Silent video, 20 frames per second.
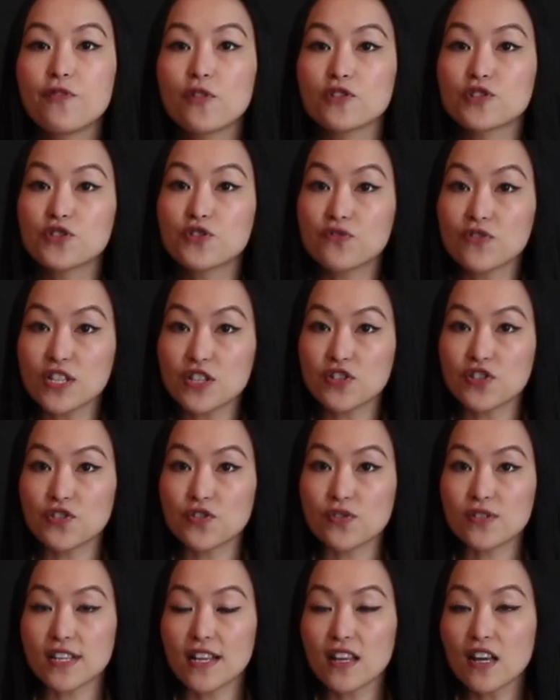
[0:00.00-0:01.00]
For street
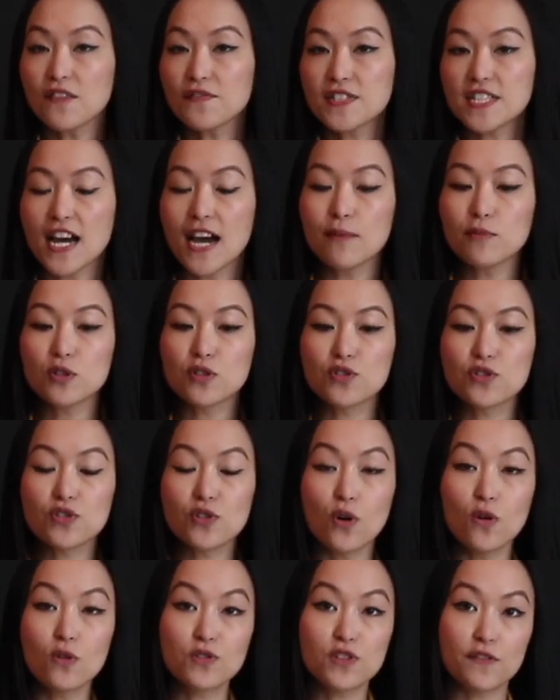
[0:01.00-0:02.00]
shoes, a lot of times the
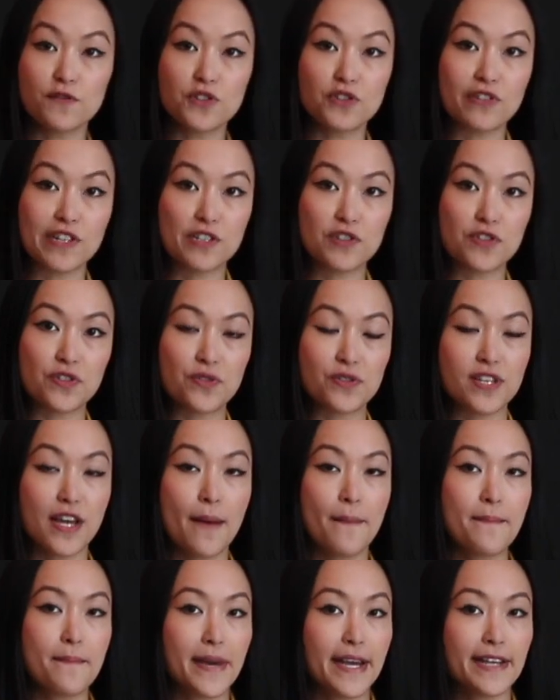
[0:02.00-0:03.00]
soles of street shoes are
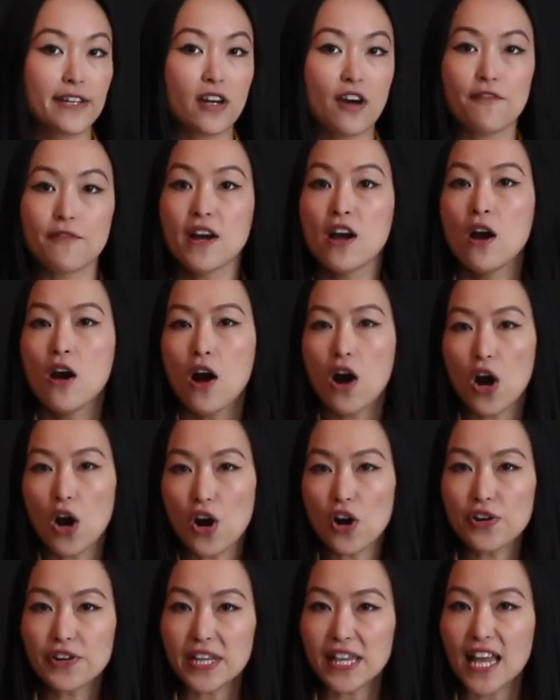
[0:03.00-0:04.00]
made of
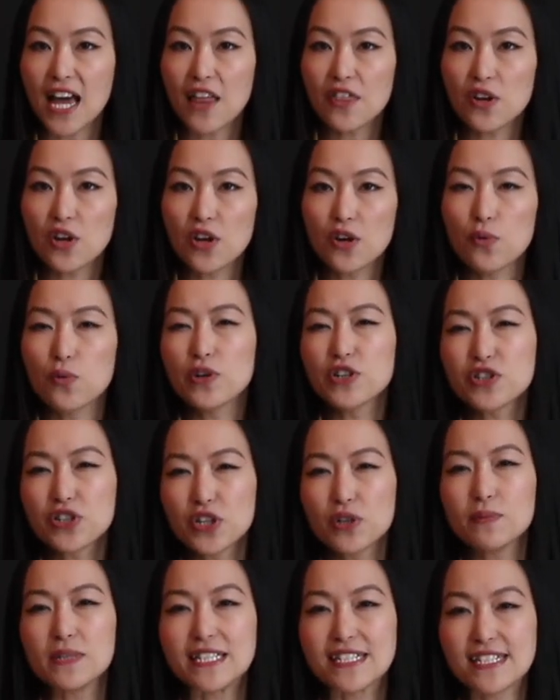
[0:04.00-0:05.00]
hard leather, which
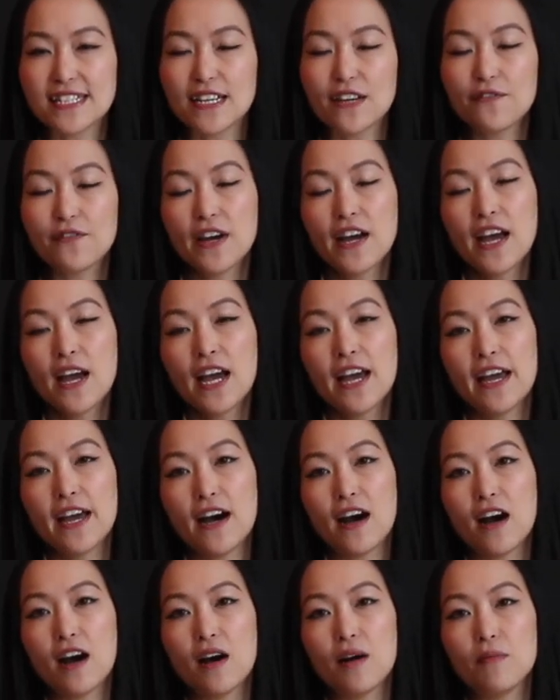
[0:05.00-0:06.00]
could be stiff.
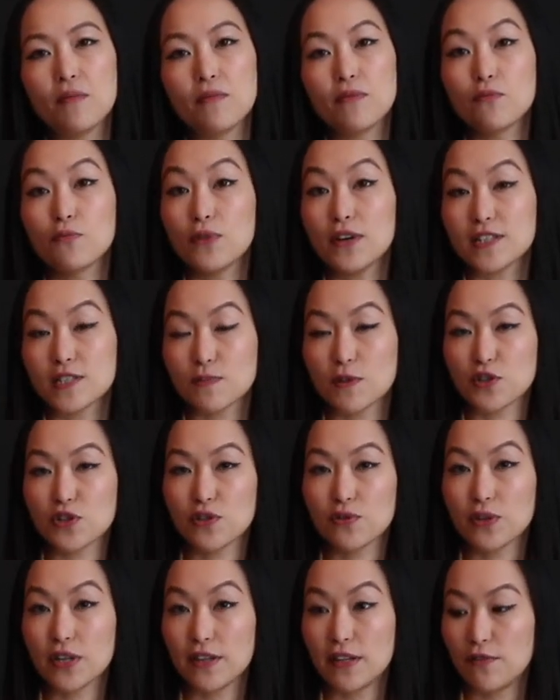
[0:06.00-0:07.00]

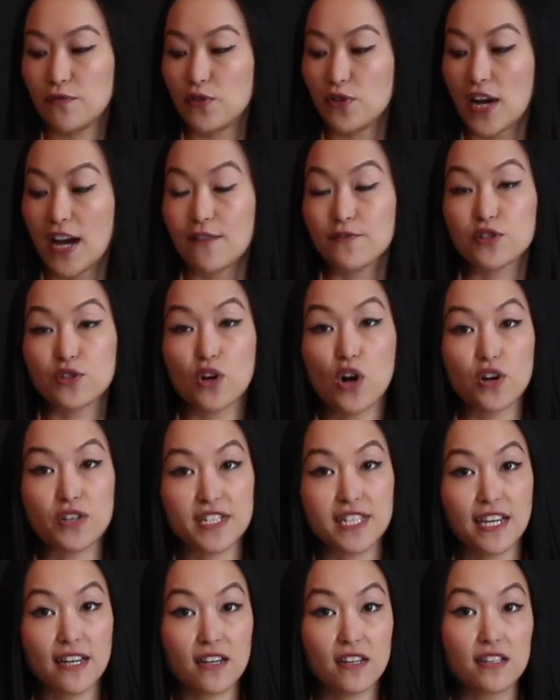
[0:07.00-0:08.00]
Especially if you have to
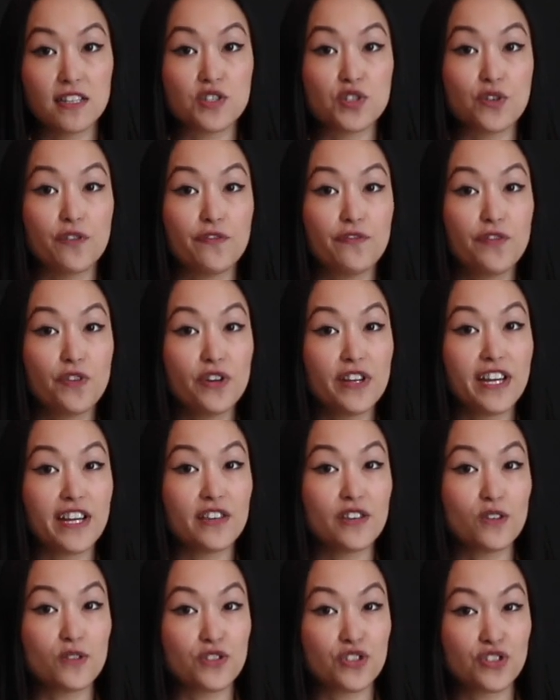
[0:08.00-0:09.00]
articulate your foot in
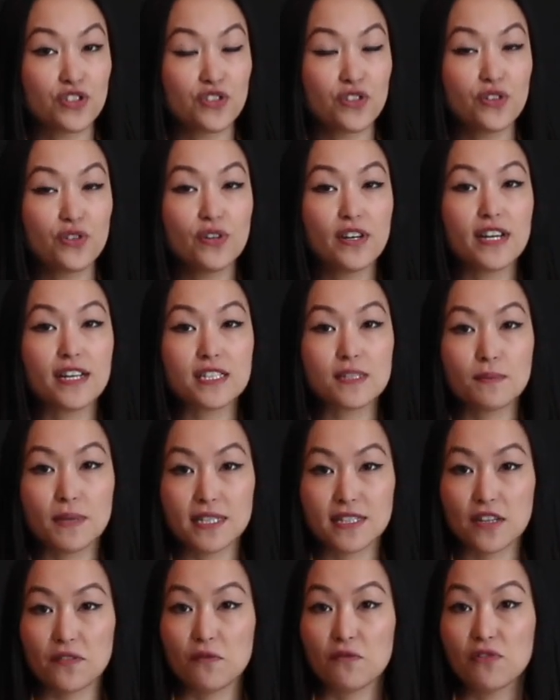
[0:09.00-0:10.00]
those shoes, it makes
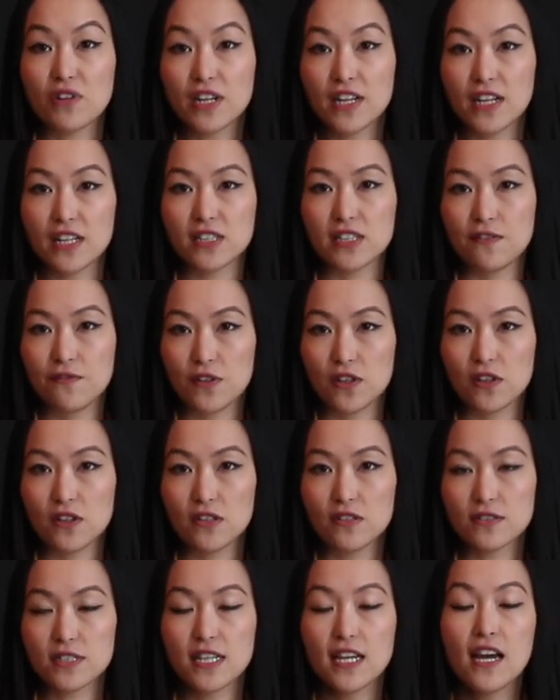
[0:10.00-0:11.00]
it really
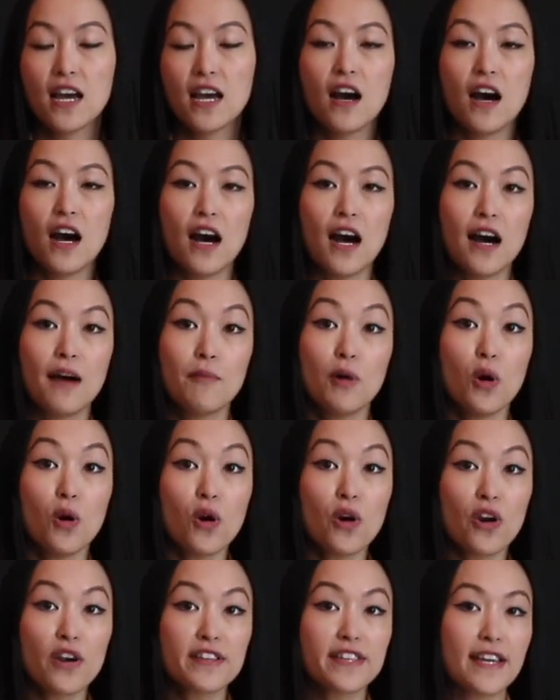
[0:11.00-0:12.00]
difficult.
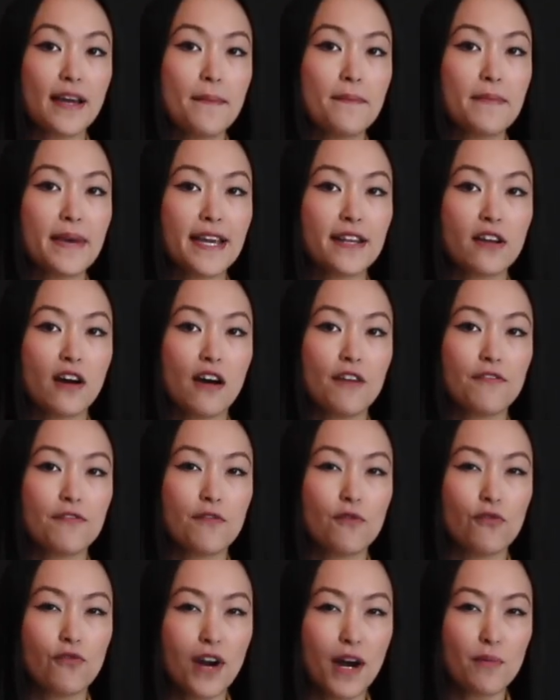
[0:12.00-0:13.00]
Or they're made of
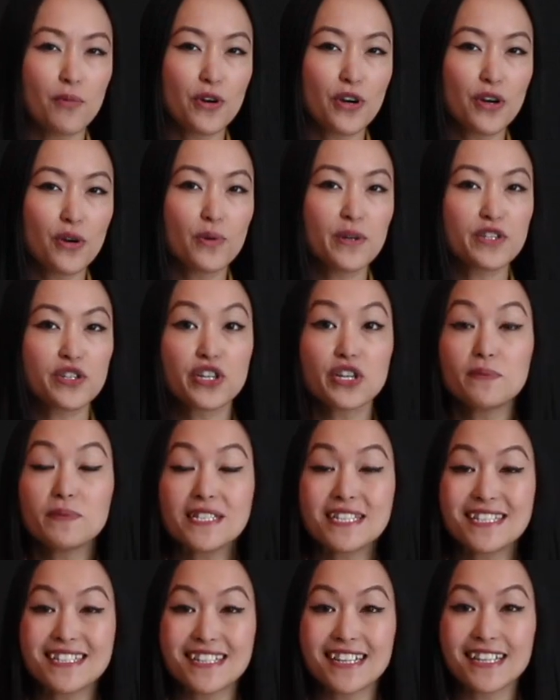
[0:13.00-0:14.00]
rubber, which could be
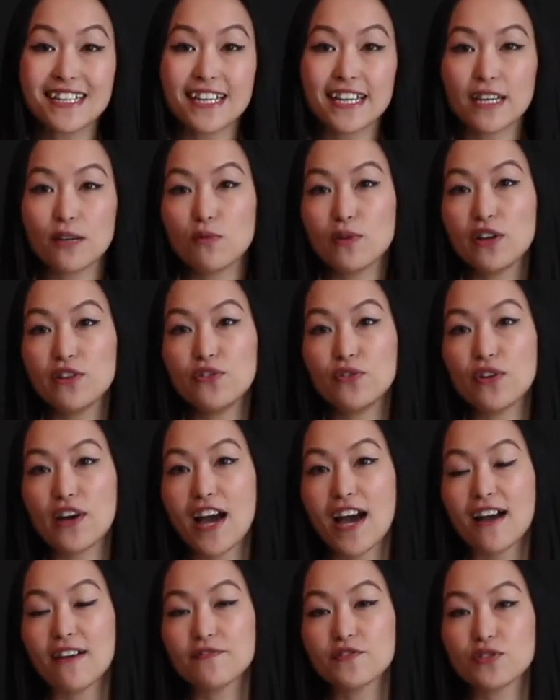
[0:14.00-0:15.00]
sticky when you
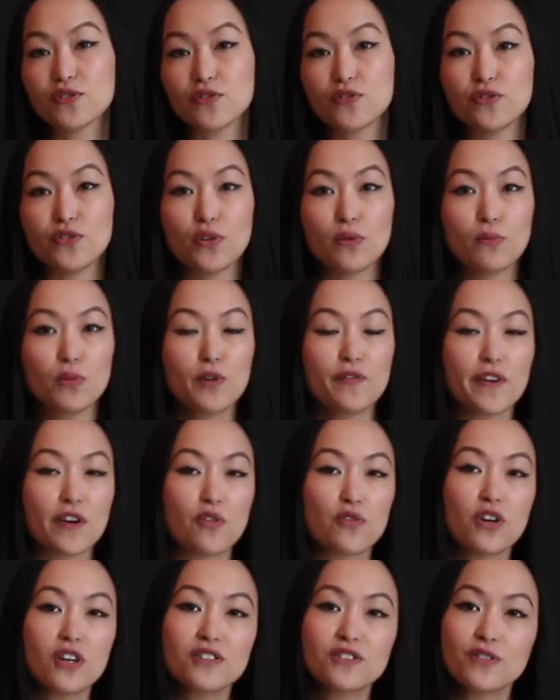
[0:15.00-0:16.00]
have to, move
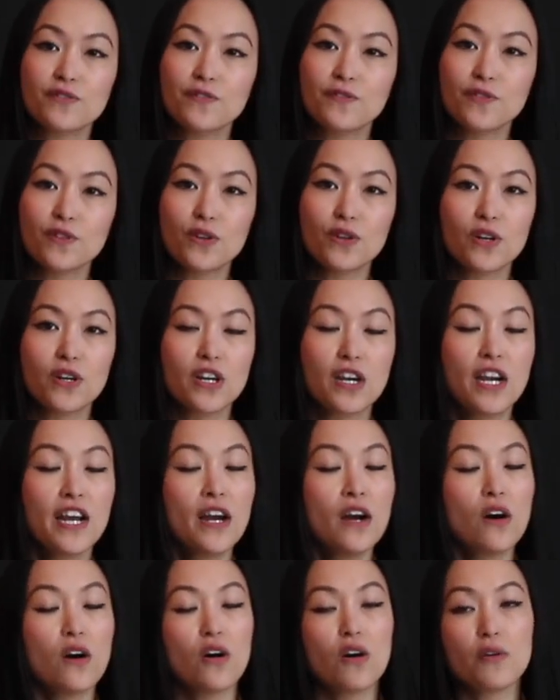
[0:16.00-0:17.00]
across the floor,
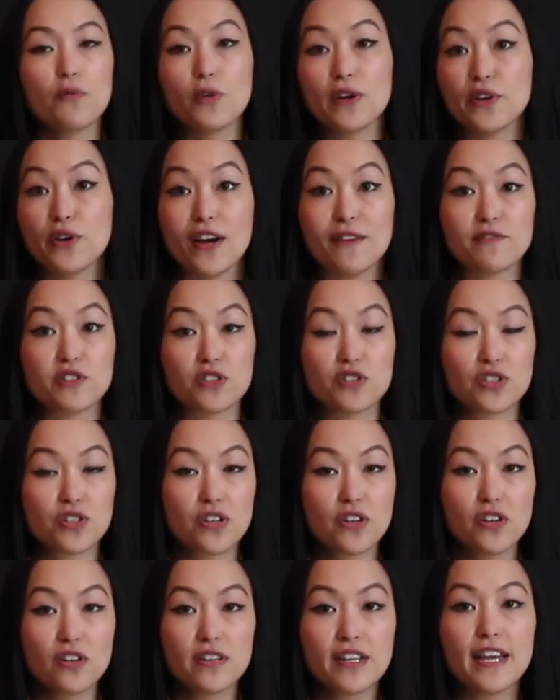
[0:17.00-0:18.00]
or when you have to
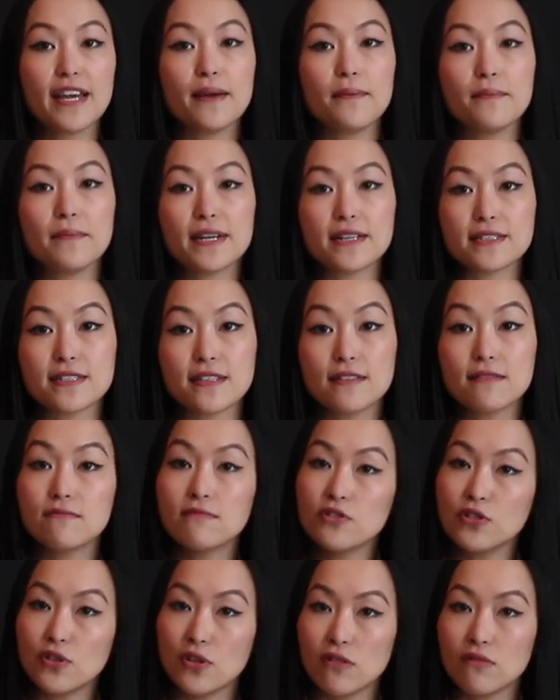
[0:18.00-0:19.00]
turn. It makes it,
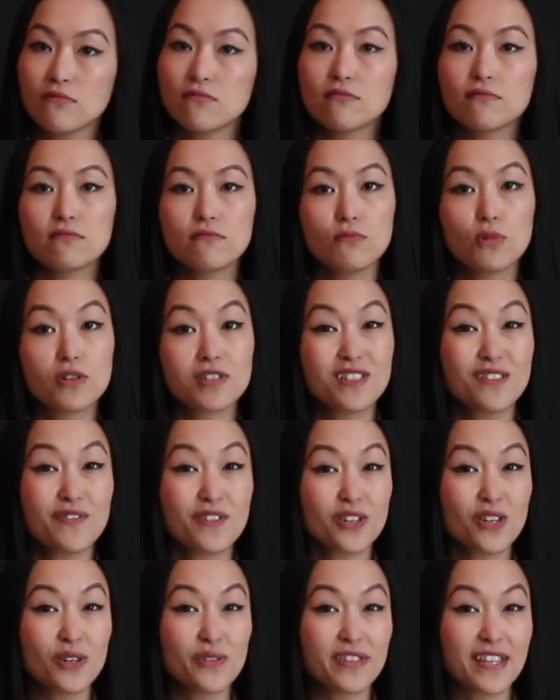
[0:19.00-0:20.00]
more
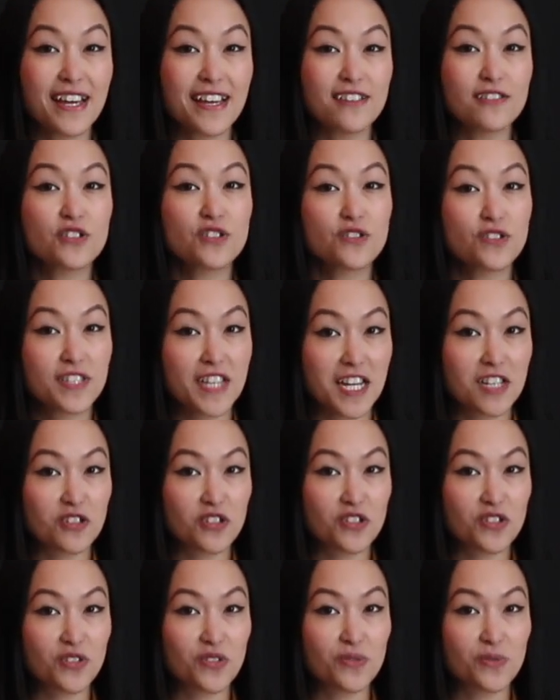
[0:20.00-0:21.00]
difficult than dance
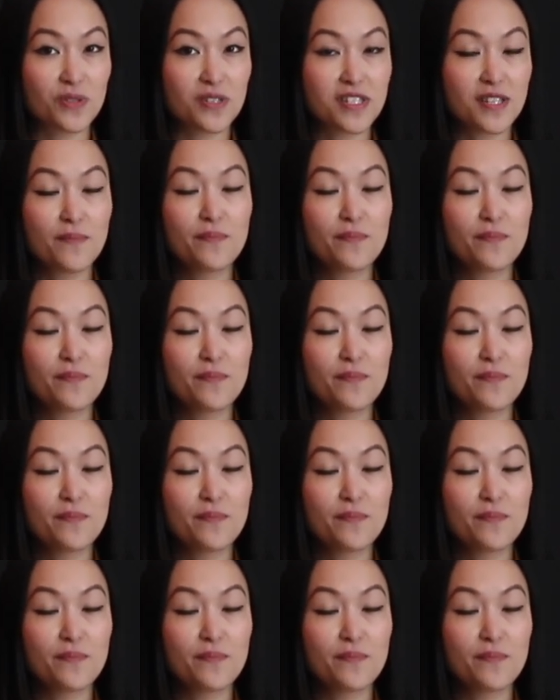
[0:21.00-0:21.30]
shoes.